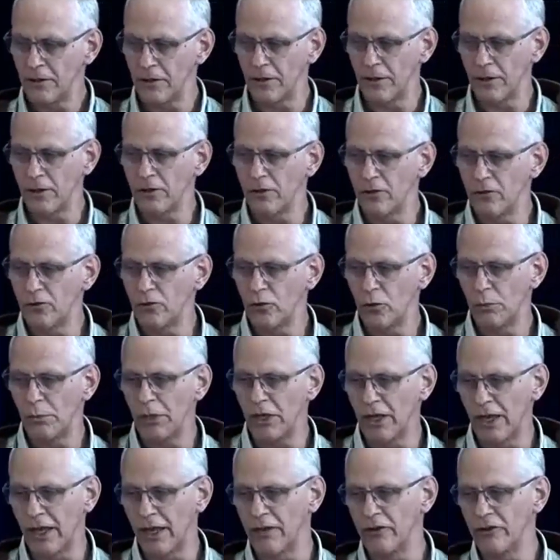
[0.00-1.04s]

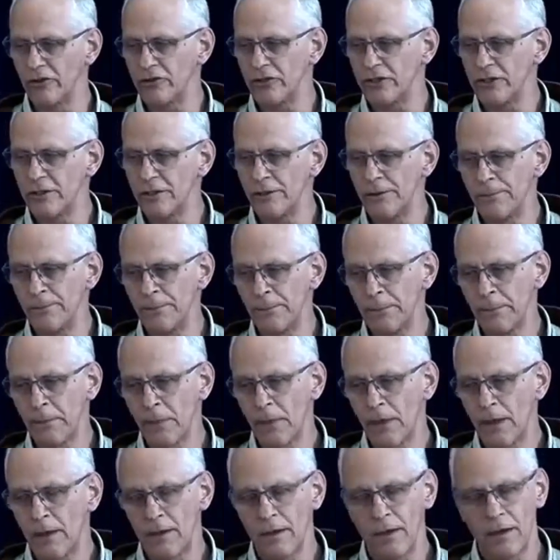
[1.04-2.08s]
consuming energy.
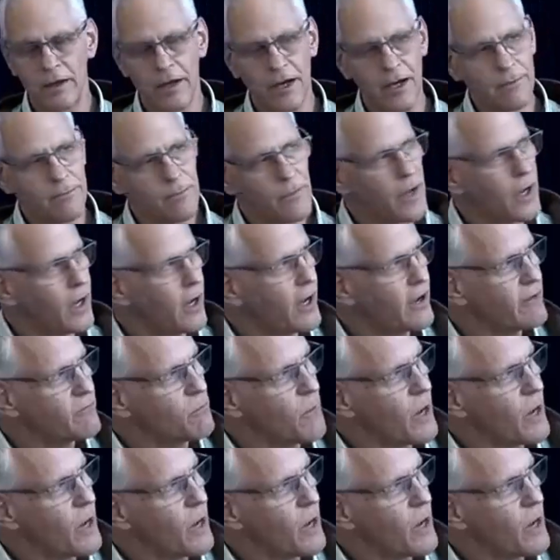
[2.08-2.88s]
I've